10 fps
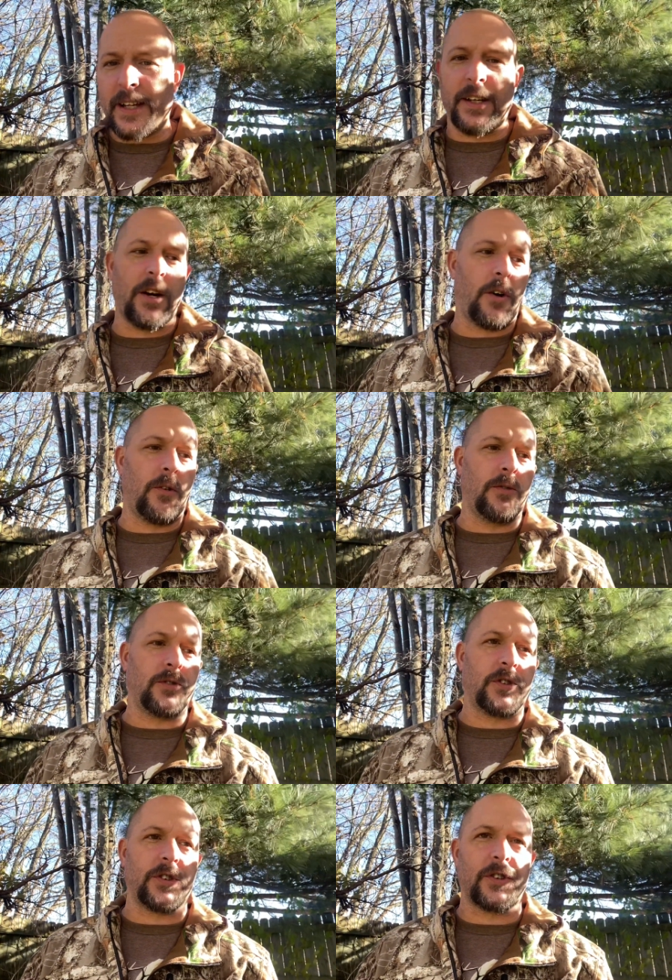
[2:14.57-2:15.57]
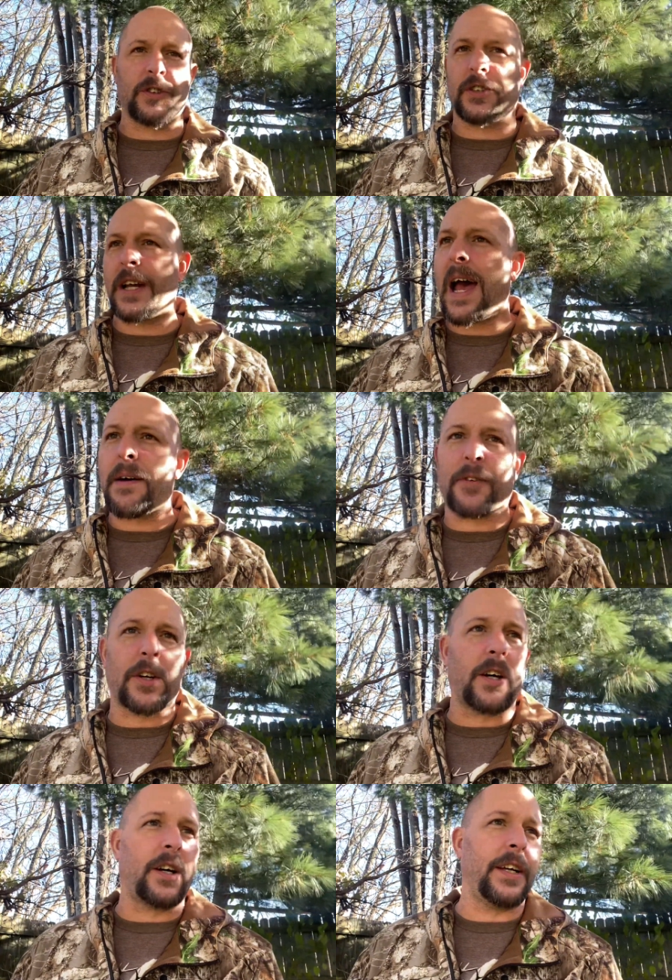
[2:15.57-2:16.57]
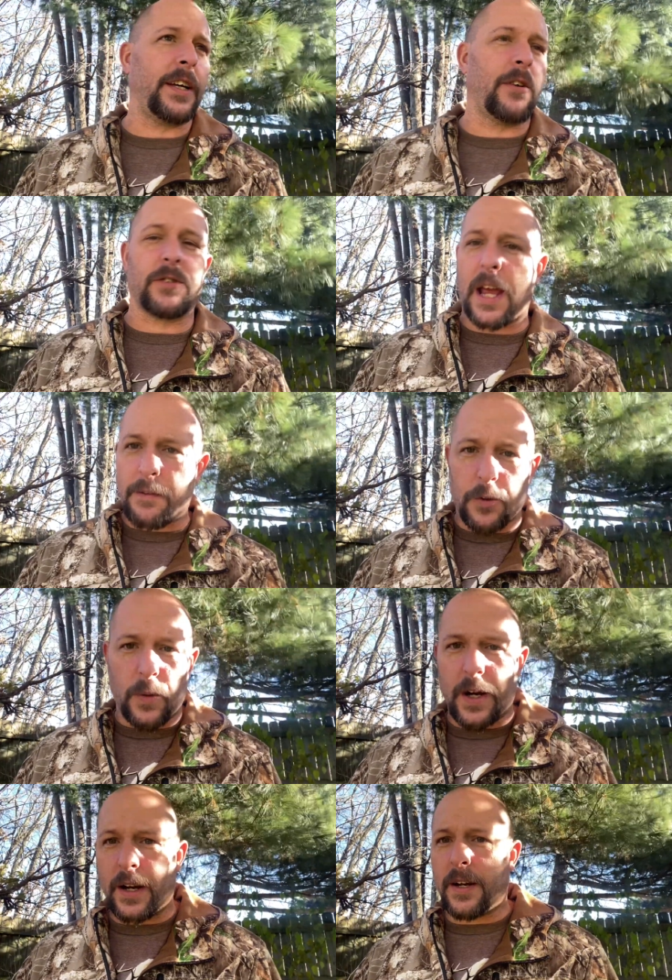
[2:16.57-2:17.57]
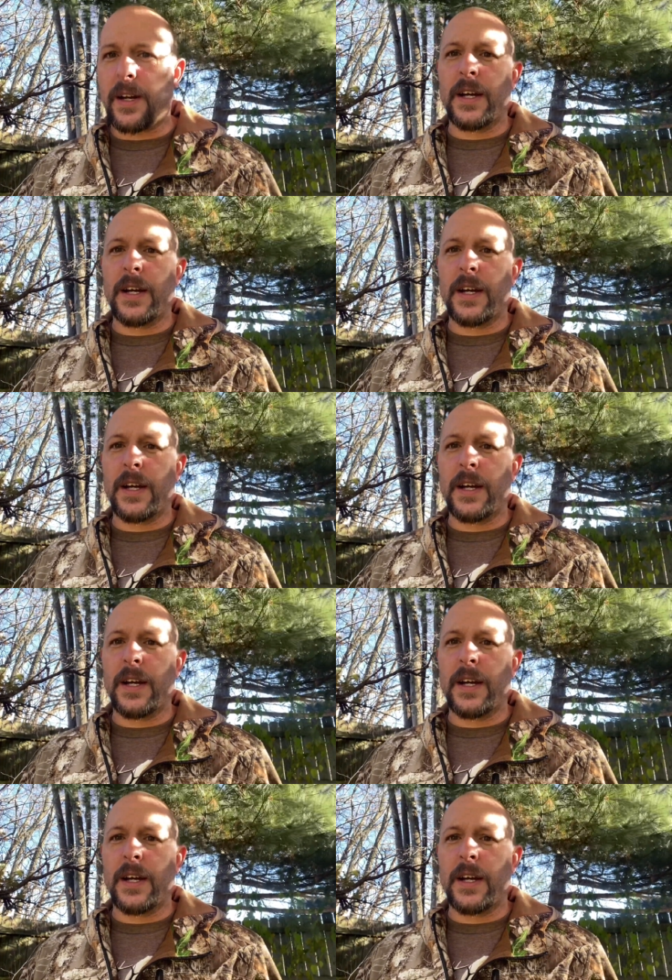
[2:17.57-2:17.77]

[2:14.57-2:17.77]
He goes to Africa. He goes everywhere.